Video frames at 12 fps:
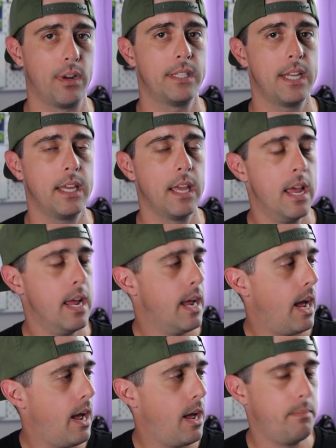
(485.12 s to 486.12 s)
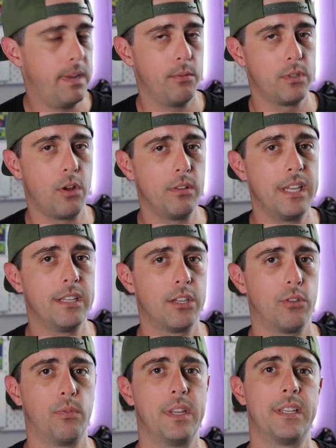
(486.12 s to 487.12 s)
printing. It was only
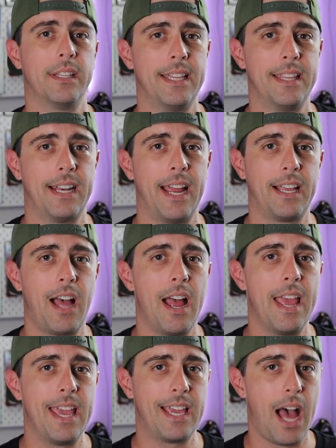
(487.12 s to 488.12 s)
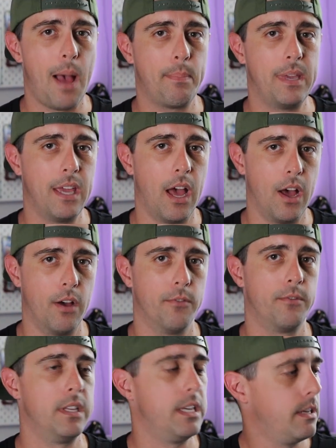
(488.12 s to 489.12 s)
until recently that I got a copy
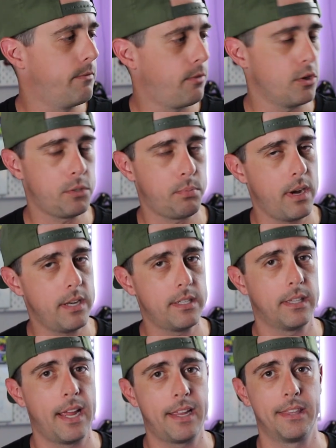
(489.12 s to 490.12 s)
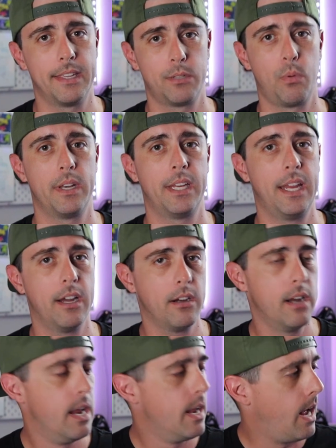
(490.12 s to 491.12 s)
of the first print, like this one
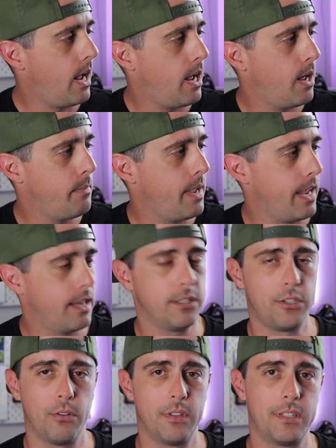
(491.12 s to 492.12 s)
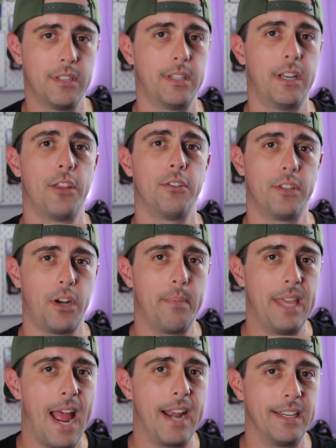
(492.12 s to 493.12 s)
here, and so this is another that I'll
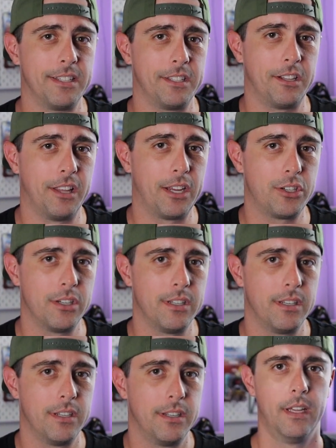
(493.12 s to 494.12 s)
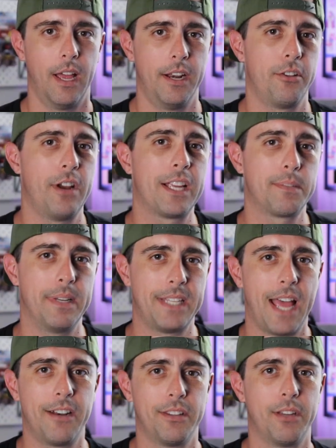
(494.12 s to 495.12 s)
be adding to the collection. Another X-Men
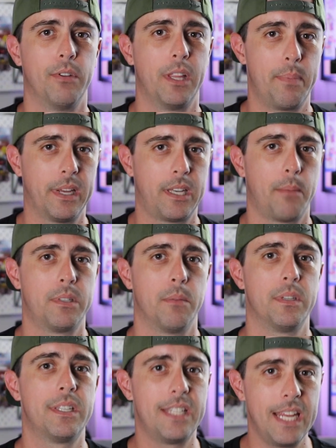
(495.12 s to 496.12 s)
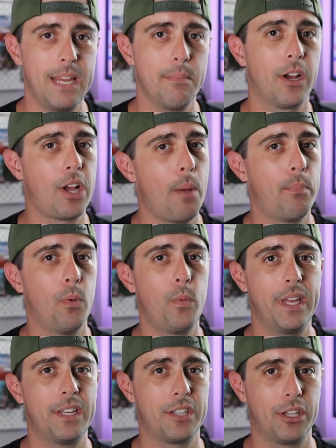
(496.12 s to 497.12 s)
title that really picked up some steam a couple
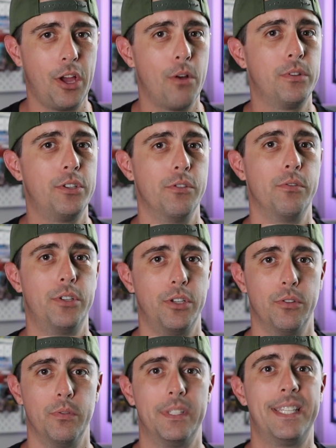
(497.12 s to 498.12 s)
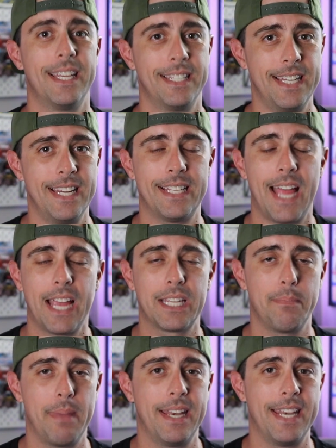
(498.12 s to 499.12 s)
weeks ago due to Disney's
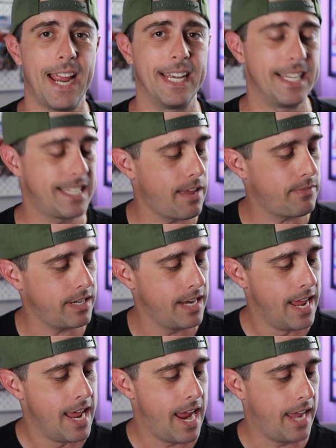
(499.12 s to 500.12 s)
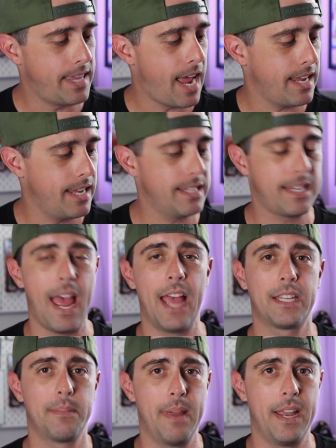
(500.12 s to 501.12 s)
X-Men 97, and that is
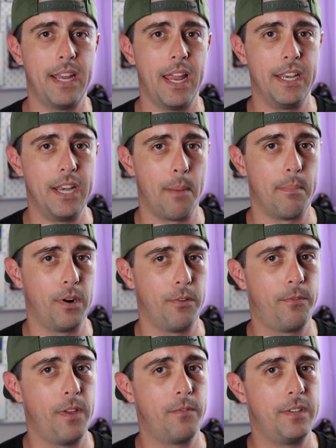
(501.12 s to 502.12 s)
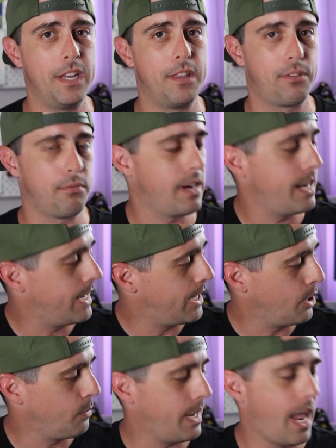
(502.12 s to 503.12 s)
X-Men number 53.
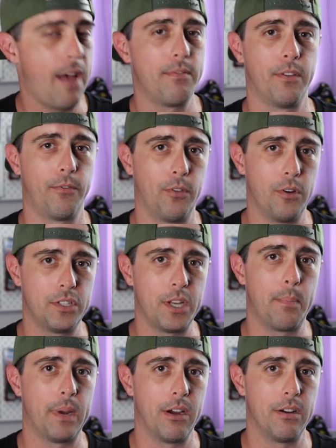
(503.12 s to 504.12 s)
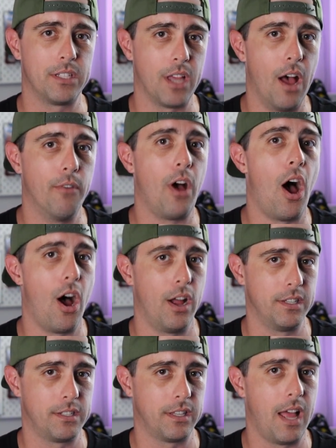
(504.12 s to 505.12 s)
Here we have the first appearance of
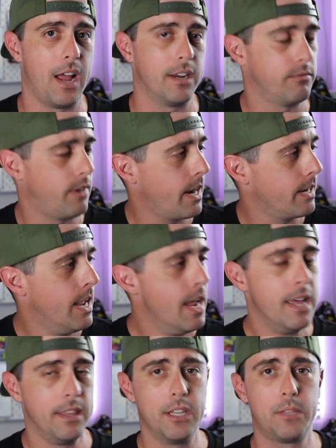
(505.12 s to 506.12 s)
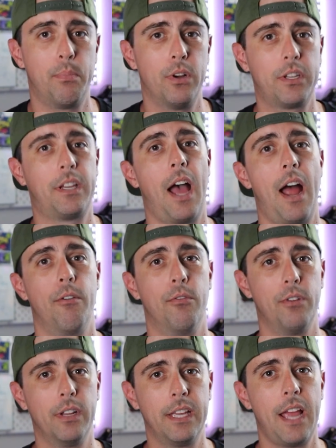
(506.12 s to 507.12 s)
Onslaught, right? This book got
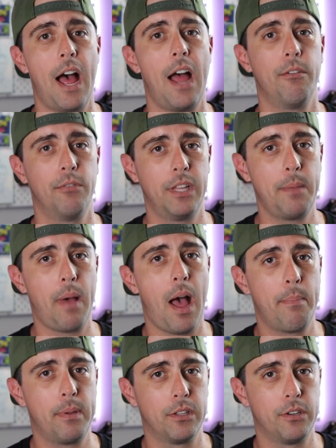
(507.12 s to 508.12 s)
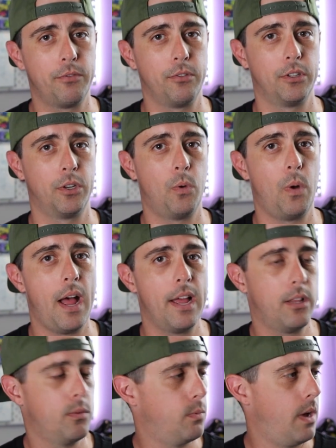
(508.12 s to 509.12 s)
really hot, really popular for a little
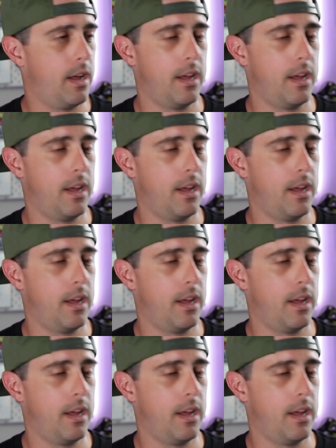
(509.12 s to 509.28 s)
while